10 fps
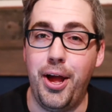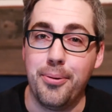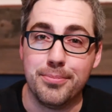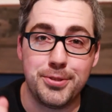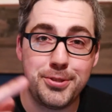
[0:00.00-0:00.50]

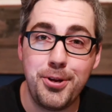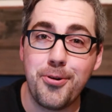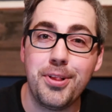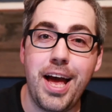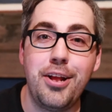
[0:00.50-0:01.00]
I'm so
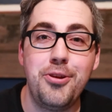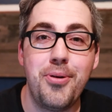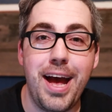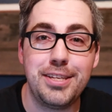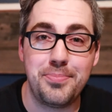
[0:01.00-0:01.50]
glad you
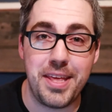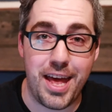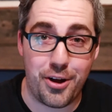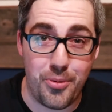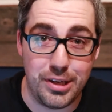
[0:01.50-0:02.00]
asked me
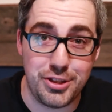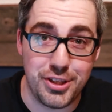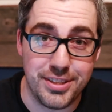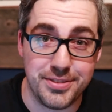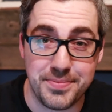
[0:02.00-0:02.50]
that
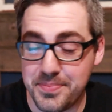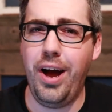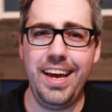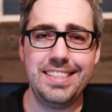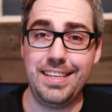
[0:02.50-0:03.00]
question.
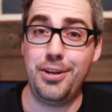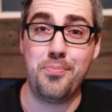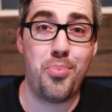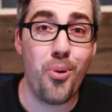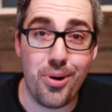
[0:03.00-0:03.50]
Why is it
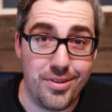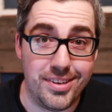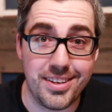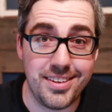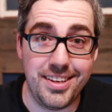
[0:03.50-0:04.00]

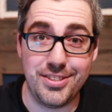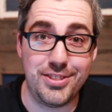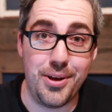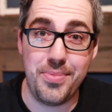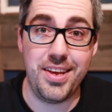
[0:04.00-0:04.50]
important in
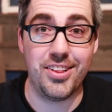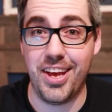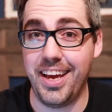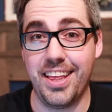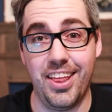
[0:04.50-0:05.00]
something
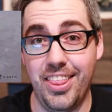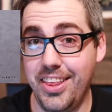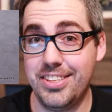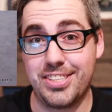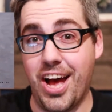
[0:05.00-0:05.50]
like
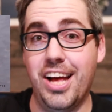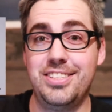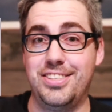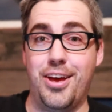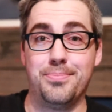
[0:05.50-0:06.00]
this
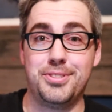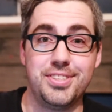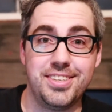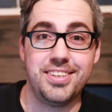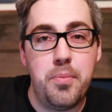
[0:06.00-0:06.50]
concept?
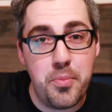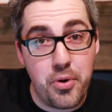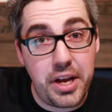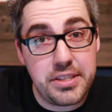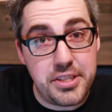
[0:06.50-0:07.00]
Let me
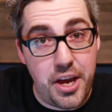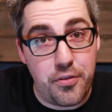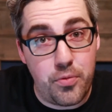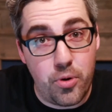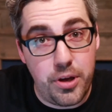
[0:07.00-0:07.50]
break it down
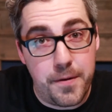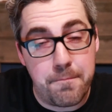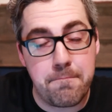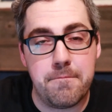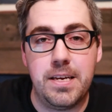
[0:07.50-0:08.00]
for you.
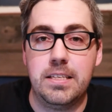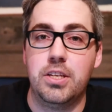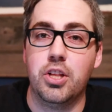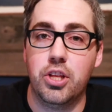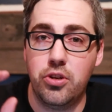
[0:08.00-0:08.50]
It's a
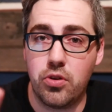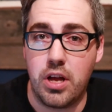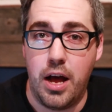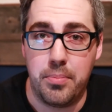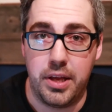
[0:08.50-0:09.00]
little
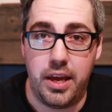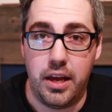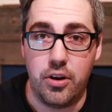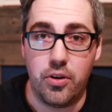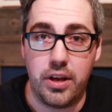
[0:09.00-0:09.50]

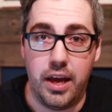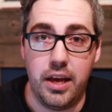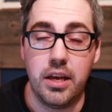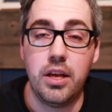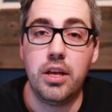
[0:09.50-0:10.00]
complicated, okay?
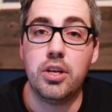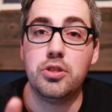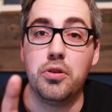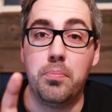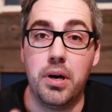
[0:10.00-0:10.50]

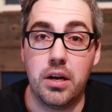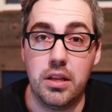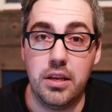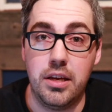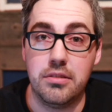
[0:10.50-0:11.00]
So
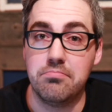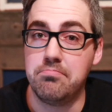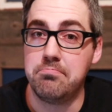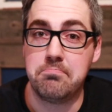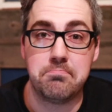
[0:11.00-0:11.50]
buckle in,
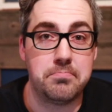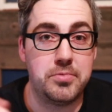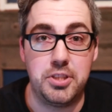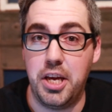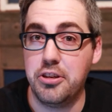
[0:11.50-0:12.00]

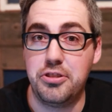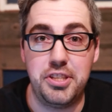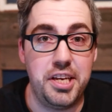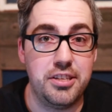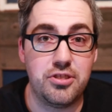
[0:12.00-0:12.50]
take your
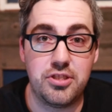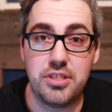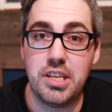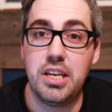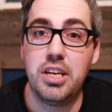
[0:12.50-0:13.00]
seats.